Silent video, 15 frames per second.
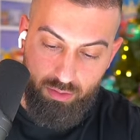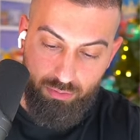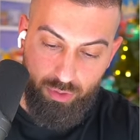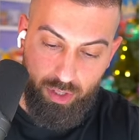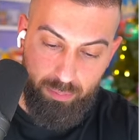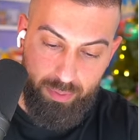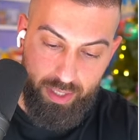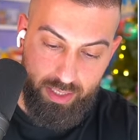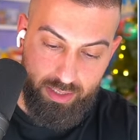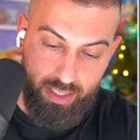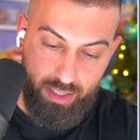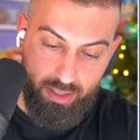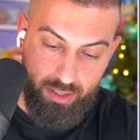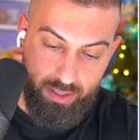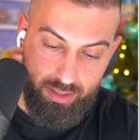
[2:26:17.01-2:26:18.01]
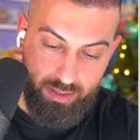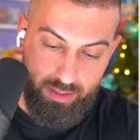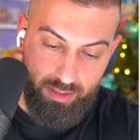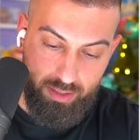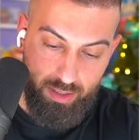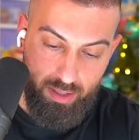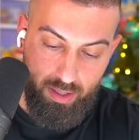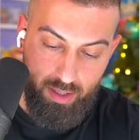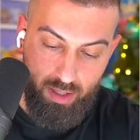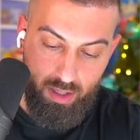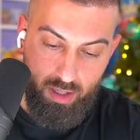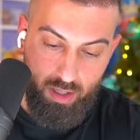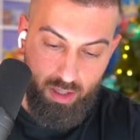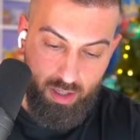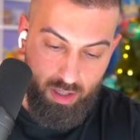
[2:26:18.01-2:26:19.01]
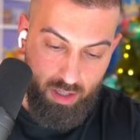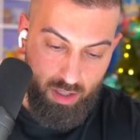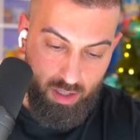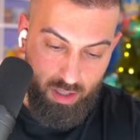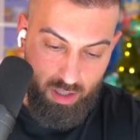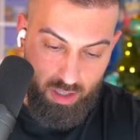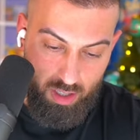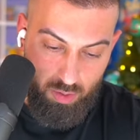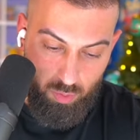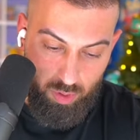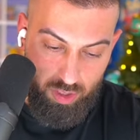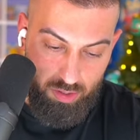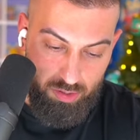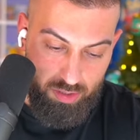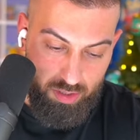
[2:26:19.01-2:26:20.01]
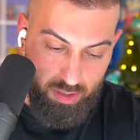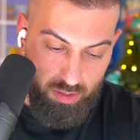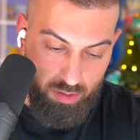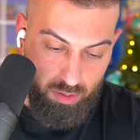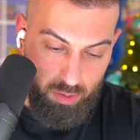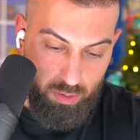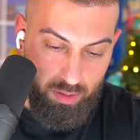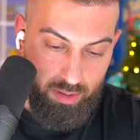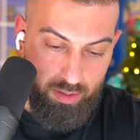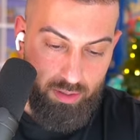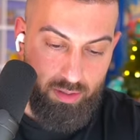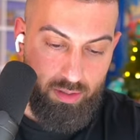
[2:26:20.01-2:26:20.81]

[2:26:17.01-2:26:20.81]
for your PSA cards. And what you do,